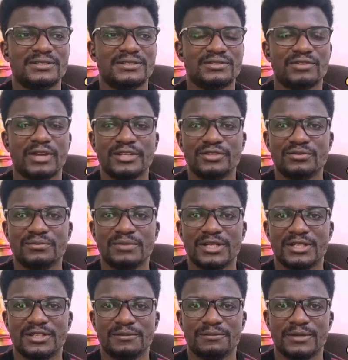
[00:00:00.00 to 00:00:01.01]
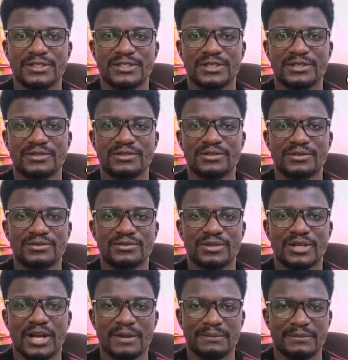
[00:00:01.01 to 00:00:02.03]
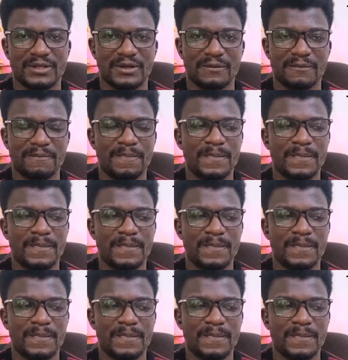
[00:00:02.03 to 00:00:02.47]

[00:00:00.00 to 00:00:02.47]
try to make the patient to calm down,